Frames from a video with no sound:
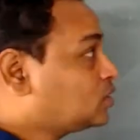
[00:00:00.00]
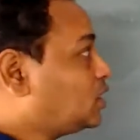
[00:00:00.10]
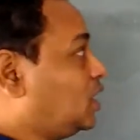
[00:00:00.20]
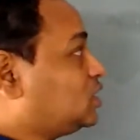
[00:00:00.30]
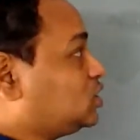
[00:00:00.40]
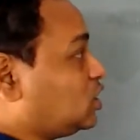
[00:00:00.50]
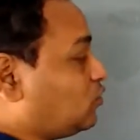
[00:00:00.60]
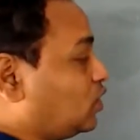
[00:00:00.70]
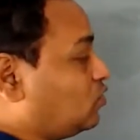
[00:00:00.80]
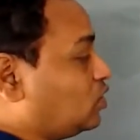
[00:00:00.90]
The electric
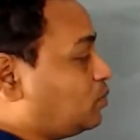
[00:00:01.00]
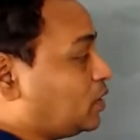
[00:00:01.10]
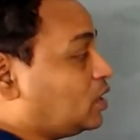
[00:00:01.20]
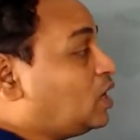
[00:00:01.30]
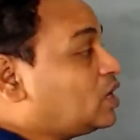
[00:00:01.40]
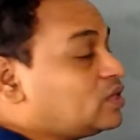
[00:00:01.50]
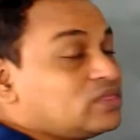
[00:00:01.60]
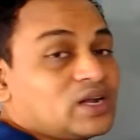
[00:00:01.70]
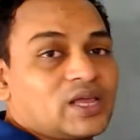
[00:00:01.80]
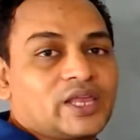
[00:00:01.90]
field will be in
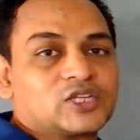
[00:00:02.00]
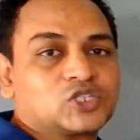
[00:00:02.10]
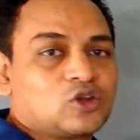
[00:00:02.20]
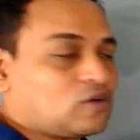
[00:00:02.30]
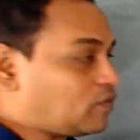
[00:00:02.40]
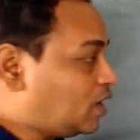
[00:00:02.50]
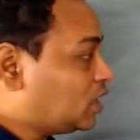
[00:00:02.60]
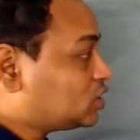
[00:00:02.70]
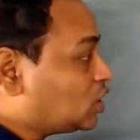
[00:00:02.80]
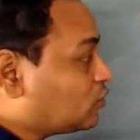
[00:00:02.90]
the direction of
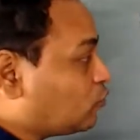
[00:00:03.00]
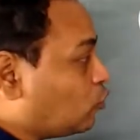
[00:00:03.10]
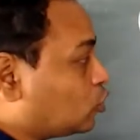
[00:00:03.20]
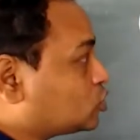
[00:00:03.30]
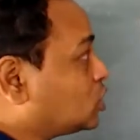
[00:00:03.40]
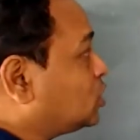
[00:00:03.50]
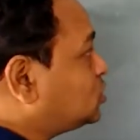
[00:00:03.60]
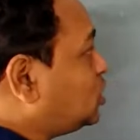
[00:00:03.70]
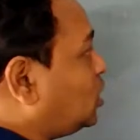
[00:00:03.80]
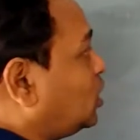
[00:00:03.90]
electric force.
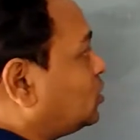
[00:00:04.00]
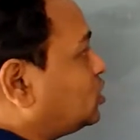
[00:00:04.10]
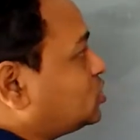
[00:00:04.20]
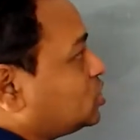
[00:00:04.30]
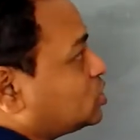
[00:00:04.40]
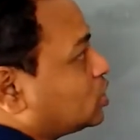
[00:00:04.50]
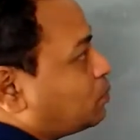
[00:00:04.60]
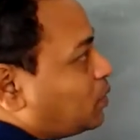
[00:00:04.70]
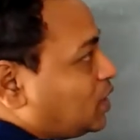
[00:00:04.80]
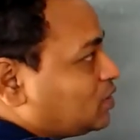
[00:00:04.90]
See, this is
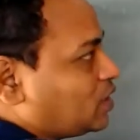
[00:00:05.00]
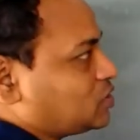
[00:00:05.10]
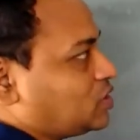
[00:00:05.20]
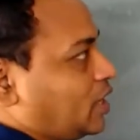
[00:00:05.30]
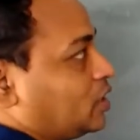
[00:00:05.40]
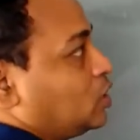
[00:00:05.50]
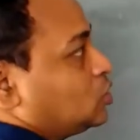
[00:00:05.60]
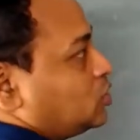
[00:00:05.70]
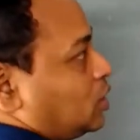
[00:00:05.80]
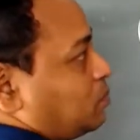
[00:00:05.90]
repelling that side.
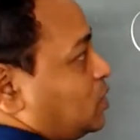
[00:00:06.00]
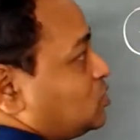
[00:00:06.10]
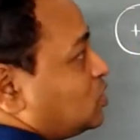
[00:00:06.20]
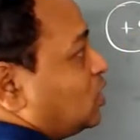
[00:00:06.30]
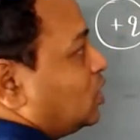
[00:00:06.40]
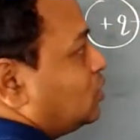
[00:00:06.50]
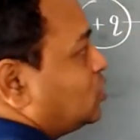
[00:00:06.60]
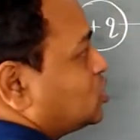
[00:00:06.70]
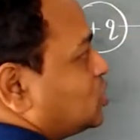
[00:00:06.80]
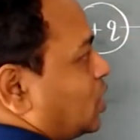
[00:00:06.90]
That means in
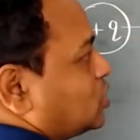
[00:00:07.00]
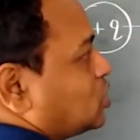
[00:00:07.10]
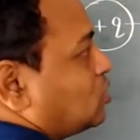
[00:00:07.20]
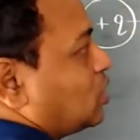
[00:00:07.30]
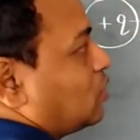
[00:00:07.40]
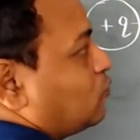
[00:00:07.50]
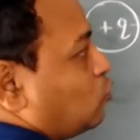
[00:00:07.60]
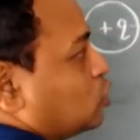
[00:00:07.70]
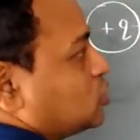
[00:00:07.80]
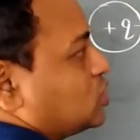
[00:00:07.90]
this direction the
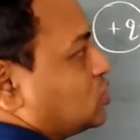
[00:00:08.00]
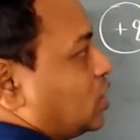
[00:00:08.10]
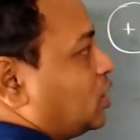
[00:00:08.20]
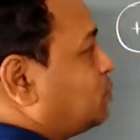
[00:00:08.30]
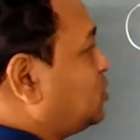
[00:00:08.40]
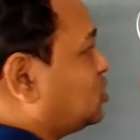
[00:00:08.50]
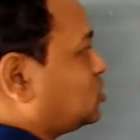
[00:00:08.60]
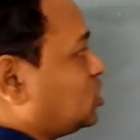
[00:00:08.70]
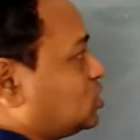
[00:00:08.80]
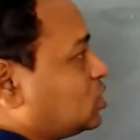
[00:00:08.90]
force is there. That means
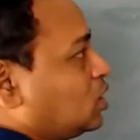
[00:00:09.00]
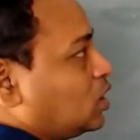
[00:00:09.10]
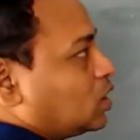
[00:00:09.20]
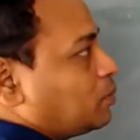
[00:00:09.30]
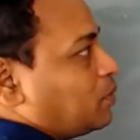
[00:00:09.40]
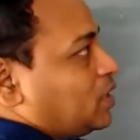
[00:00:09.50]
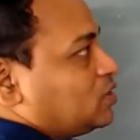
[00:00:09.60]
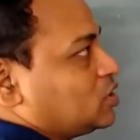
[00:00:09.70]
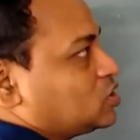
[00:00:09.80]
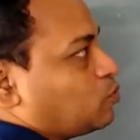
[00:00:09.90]
it is
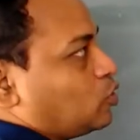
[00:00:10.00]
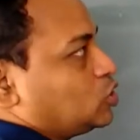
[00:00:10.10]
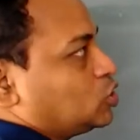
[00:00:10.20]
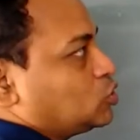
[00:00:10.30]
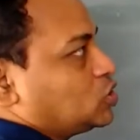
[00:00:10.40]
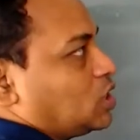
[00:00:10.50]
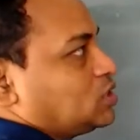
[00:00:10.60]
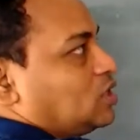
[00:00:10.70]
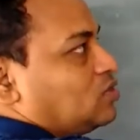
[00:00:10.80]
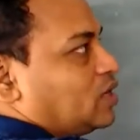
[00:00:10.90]
repelling this positive
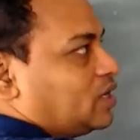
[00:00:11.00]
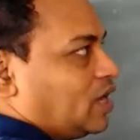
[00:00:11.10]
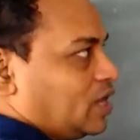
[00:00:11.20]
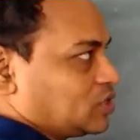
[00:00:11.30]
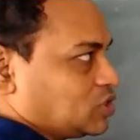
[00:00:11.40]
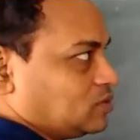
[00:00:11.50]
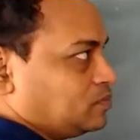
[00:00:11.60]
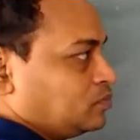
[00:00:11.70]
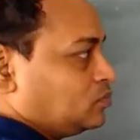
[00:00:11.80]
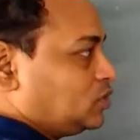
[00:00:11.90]
charge in that direction.
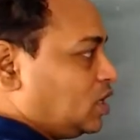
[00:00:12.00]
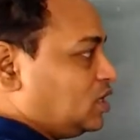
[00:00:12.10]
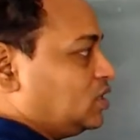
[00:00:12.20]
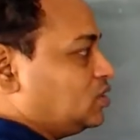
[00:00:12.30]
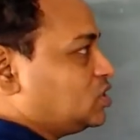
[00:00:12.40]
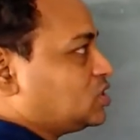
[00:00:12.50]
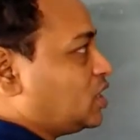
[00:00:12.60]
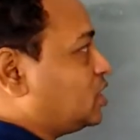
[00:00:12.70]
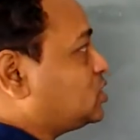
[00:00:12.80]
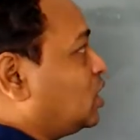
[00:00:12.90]
Then in this
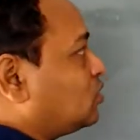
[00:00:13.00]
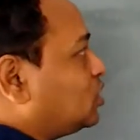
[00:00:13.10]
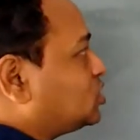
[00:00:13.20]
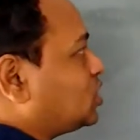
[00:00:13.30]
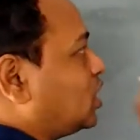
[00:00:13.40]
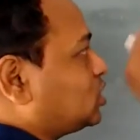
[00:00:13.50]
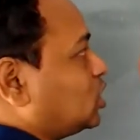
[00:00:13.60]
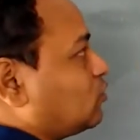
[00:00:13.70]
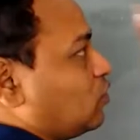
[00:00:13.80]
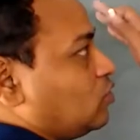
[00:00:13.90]
case, its
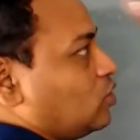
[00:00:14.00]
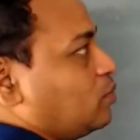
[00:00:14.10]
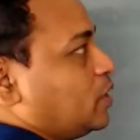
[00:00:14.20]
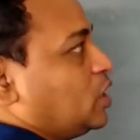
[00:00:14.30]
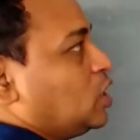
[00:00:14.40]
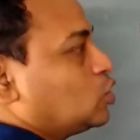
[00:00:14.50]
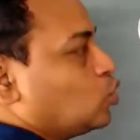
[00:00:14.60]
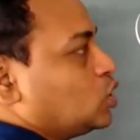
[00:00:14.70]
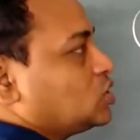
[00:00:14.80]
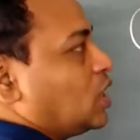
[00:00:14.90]
electric field will be
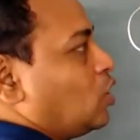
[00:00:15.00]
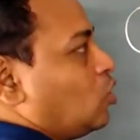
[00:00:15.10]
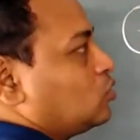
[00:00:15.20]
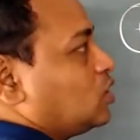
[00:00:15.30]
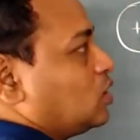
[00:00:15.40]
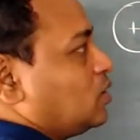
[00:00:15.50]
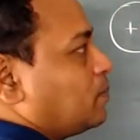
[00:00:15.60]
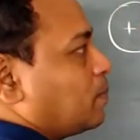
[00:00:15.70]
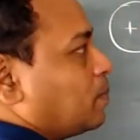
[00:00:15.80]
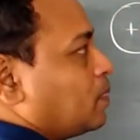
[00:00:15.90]
towards along the
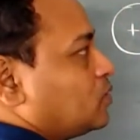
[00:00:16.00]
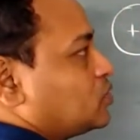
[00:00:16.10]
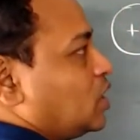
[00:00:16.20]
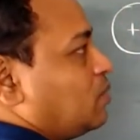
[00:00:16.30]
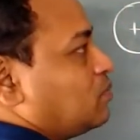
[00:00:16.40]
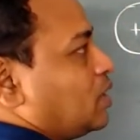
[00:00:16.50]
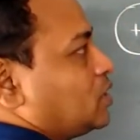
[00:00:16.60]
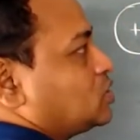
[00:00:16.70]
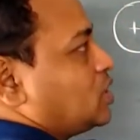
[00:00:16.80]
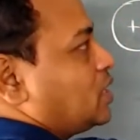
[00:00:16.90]
same
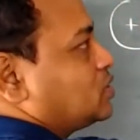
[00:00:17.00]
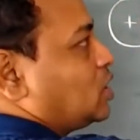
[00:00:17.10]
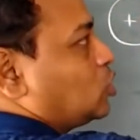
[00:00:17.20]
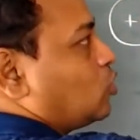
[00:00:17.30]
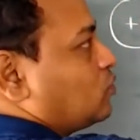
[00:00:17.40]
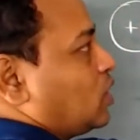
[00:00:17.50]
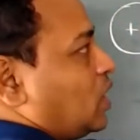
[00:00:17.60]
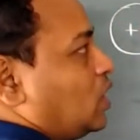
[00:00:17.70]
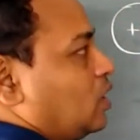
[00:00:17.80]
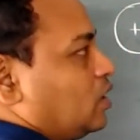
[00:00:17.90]
direction as that of
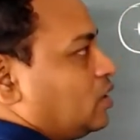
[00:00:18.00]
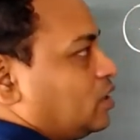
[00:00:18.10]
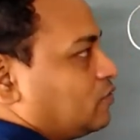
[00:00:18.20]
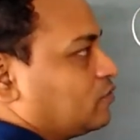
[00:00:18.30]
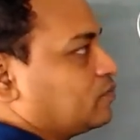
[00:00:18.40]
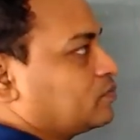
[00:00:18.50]
the F.